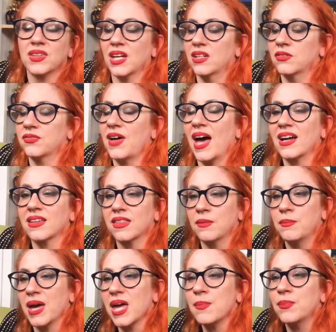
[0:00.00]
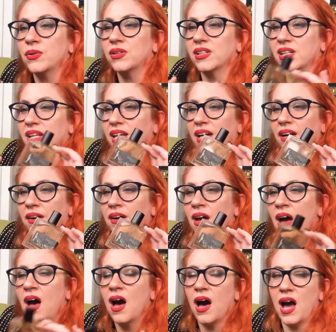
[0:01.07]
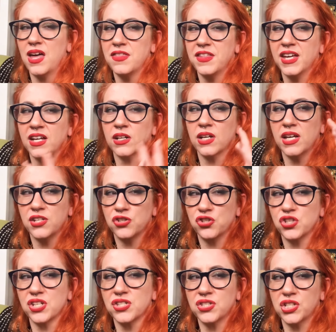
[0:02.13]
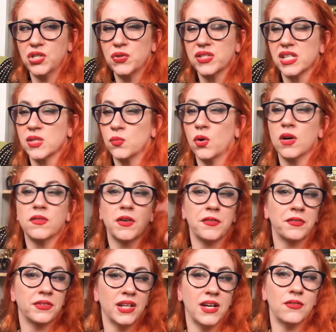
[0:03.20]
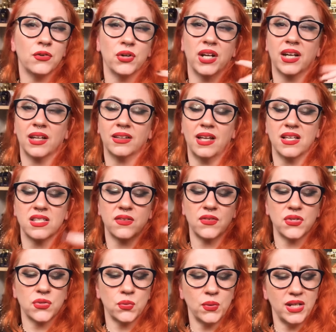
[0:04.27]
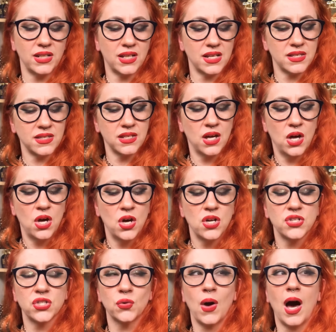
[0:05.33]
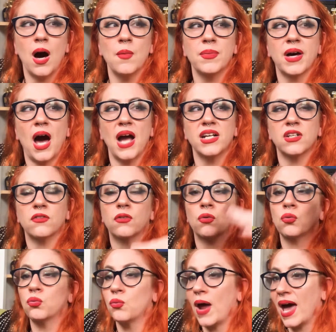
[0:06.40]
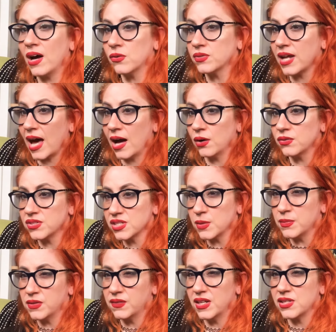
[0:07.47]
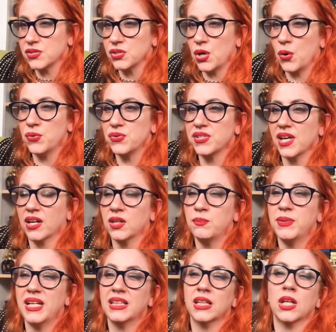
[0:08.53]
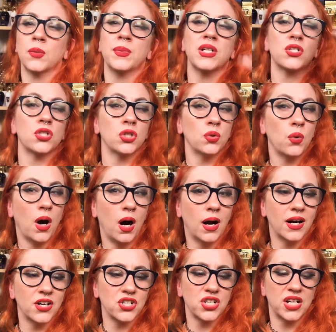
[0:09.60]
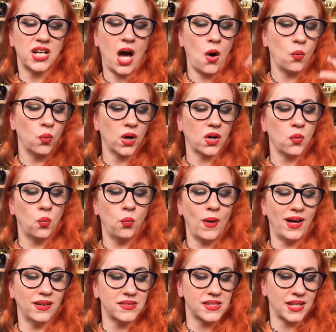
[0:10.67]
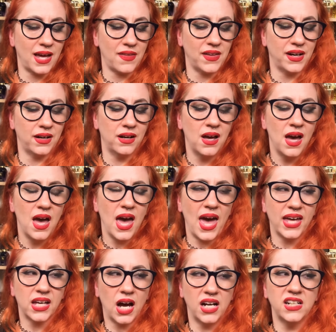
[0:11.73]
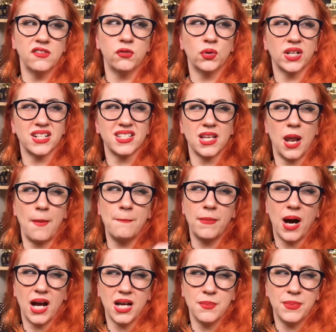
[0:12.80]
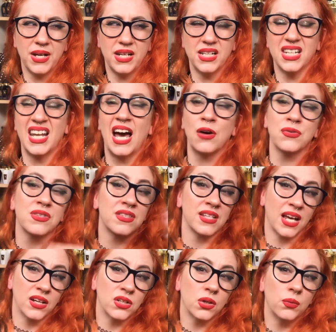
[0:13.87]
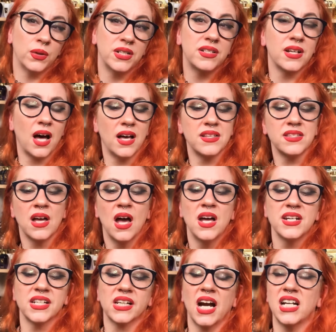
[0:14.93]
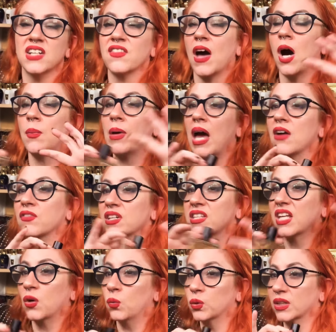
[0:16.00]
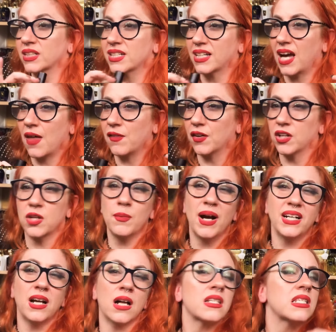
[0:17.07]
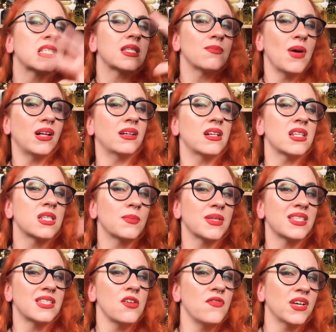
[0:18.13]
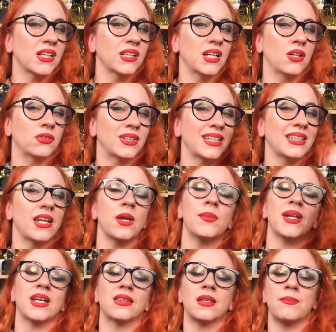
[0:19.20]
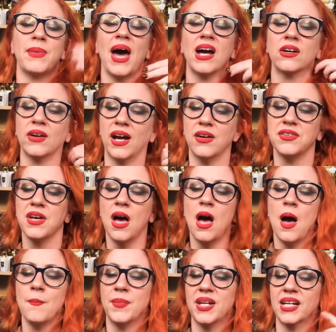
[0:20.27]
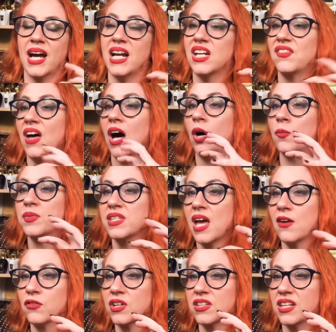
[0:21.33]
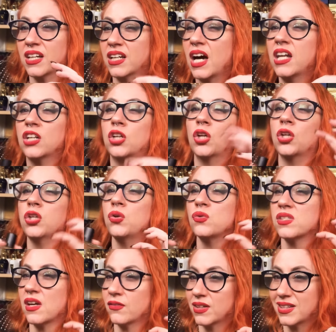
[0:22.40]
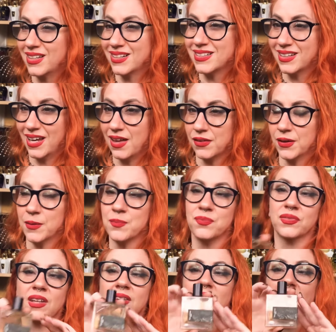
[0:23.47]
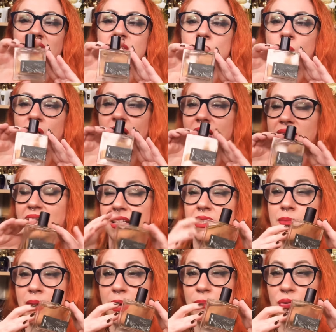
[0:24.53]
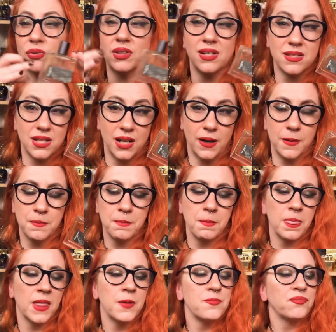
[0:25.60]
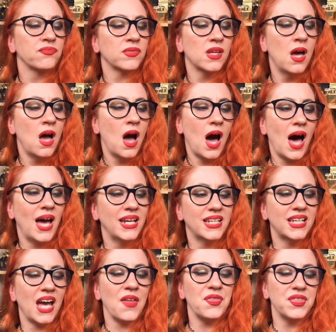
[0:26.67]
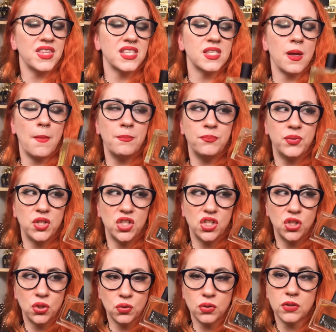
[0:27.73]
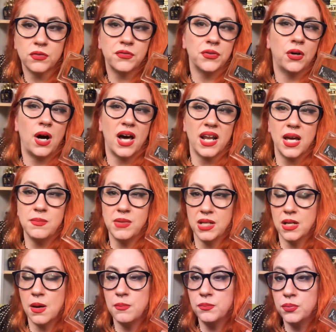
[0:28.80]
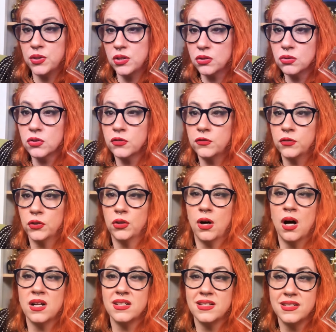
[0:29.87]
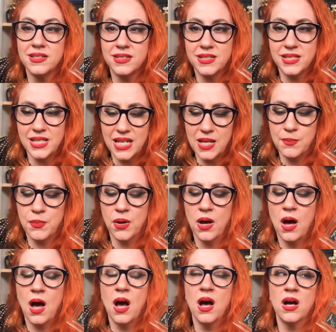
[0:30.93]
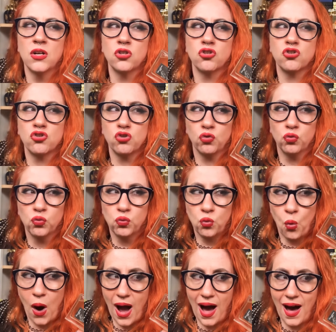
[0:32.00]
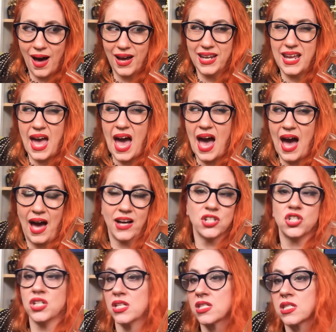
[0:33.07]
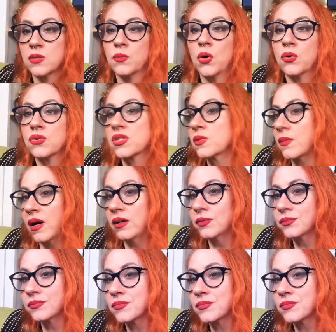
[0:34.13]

In fact, the maple in here, I think, is just used as more of a flavoring and less of a sweetness to help kind of round out some of these notes that could be a little bit too harsh and not work well together. It kind of works, in my opinion, how sandalwood does to kind of help everything work together. You might not smell it specifically, only a little bit in the background, but it kind of helps everything, kind of glues everything together. And that's what I think the maple does here. I get this beautiful, and I mean beautiful, deep, dry, ashy smoke smell.